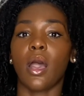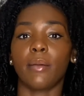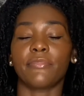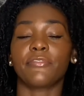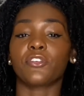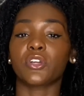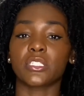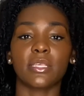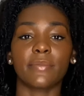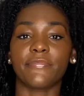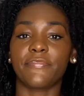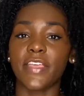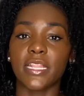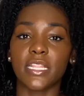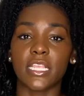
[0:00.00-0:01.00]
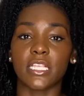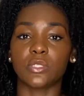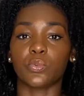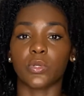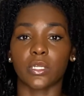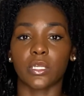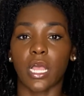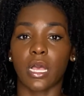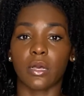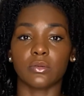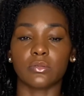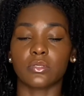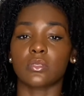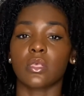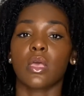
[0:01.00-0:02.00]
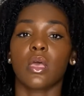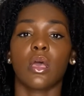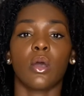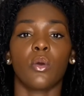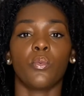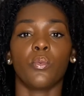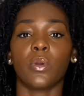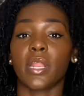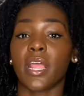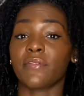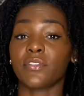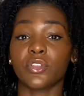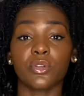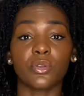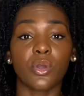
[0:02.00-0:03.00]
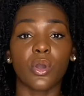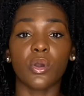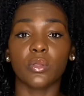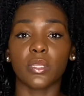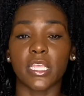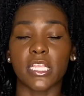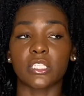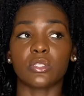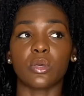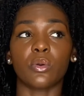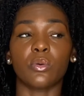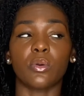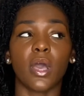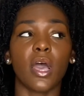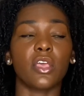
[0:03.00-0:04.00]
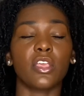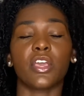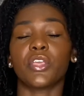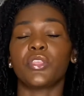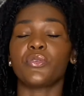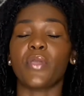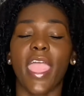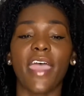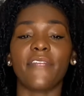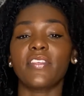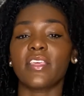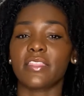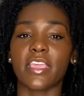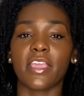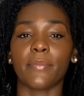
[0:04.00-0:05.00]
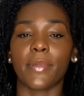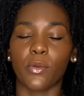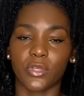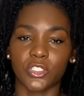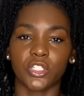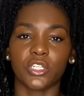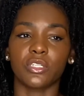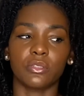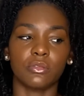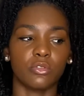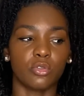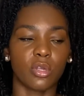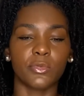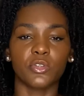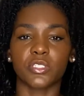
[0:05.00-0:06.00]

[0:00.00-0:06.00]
for some fitness workouts, whatever your goal is. So you have to think about what your normal